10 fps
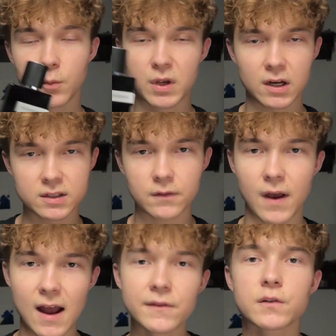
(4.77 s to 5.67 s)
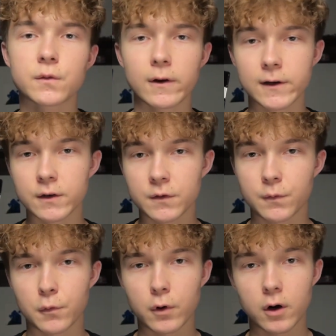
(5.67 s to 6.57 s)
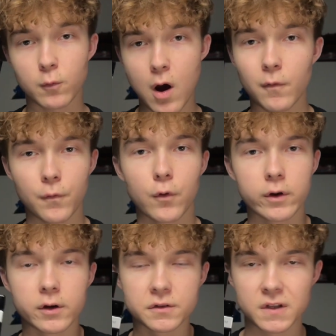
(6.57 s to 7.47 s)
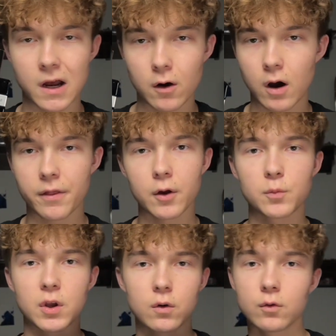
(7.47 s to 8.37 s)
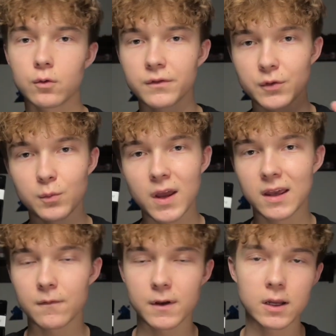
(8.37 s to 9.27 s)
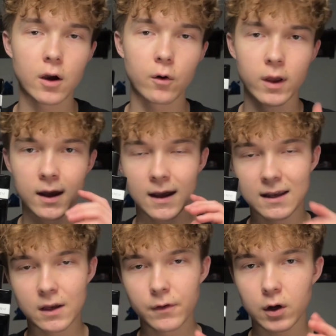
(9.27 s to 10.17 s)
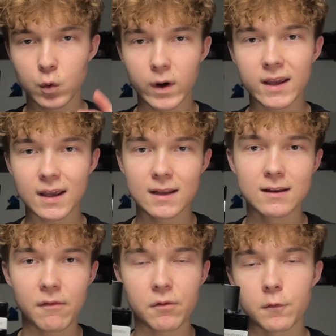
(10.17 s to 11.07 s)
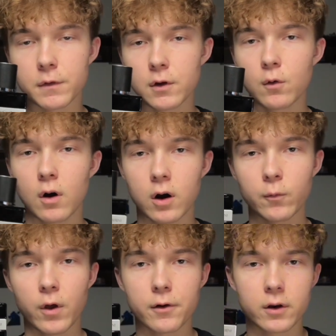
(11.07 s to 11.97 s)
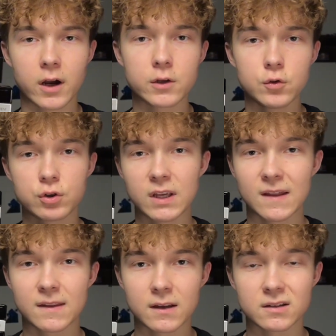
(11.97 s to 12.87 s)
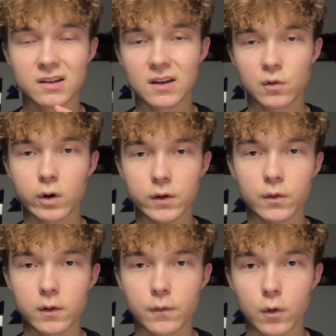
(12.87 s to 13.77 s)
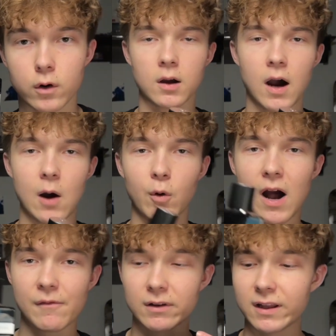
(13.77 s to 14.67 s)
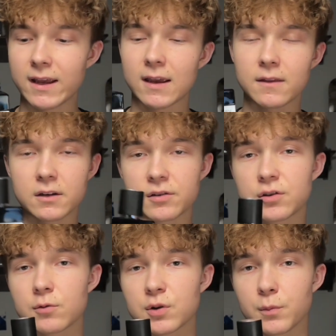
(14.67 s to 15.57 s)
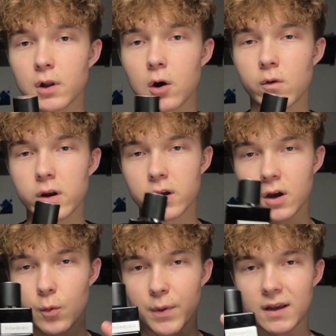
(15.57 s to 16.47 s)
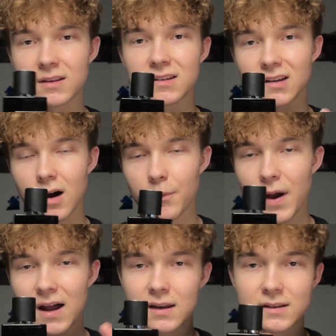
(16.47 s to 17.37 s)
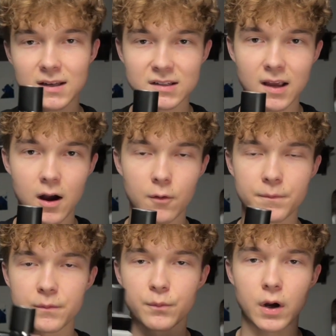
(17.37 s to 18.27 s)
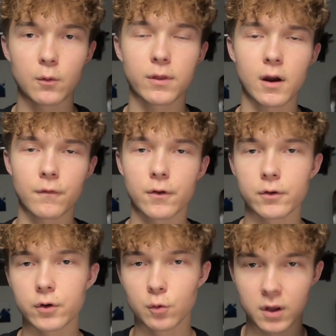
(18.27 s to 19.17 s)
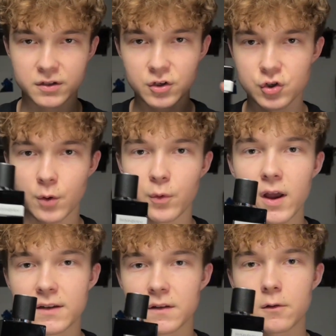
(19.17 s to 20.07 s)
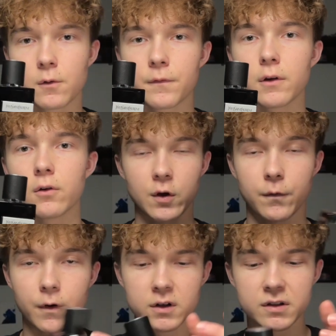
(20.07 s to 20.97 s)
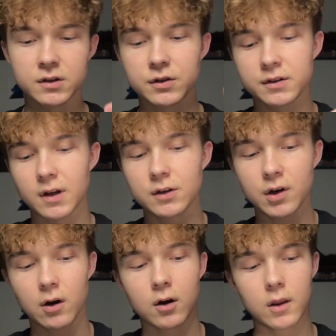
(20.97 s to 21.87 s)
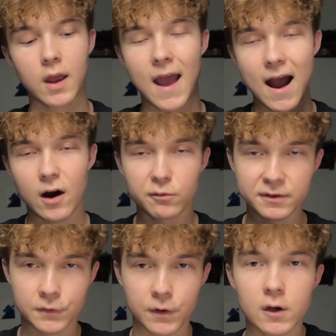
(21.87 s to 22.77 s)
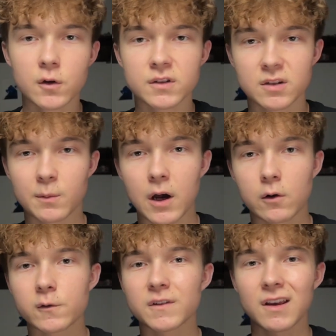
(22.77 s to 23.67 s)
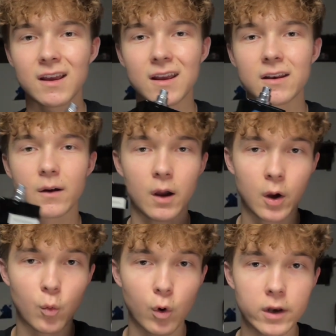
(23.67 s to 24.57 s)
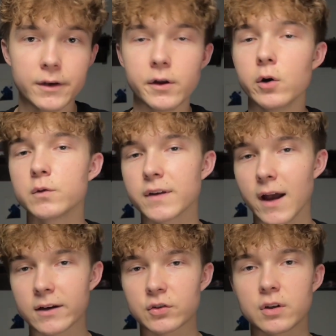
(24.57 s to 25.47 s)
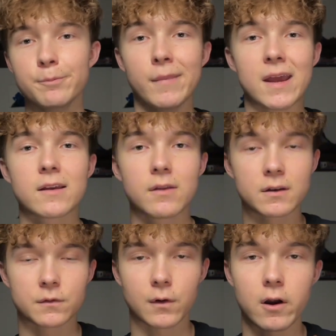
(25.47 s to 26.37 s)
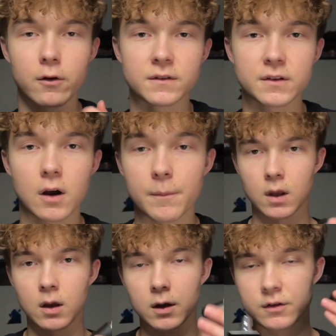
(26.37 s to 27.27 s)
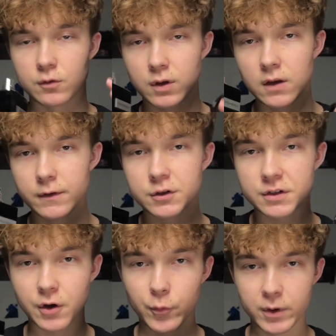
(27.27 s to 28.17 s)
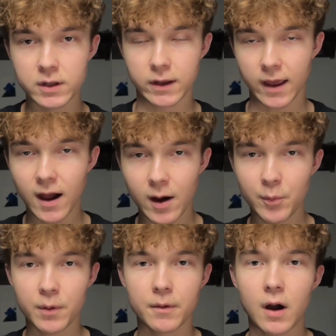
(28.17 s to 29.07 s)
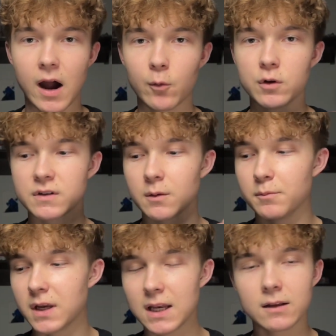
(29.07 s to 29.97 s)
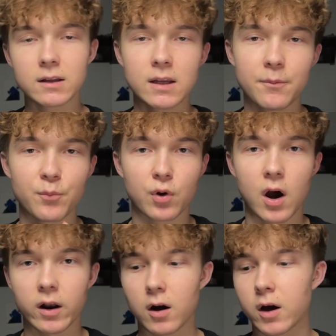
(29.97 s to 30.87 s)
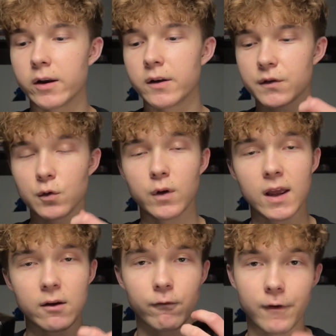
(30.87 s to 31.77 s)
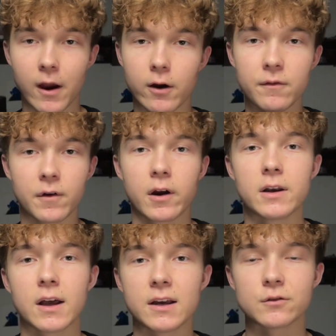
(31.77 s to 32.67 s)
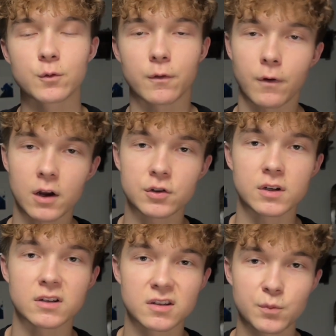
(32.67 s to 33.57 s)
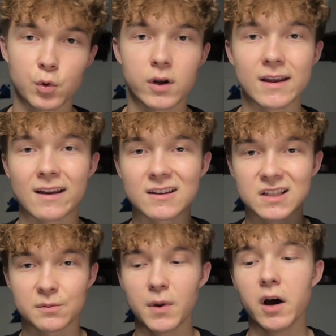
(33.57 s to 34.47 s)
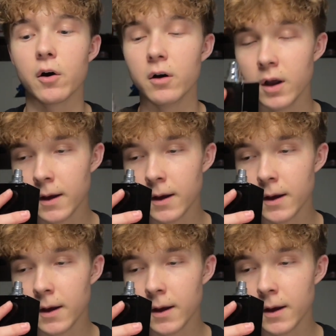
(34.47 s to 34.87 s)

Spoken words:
So because I've had this fragrance for around 4 years now, I thought it'd be cool to make a video and give a quick in-depth review on whether or not you should get this in 2024. I will have a link in the description below where you can go pick this up at a discount, but without further ado, let's just jump right into the review. So first, let's just touch on how this fragrance smells and what notes actually make this fragrance up. So even just opening the cap, I was immediately brought on to a very nice, refreshing spring smell.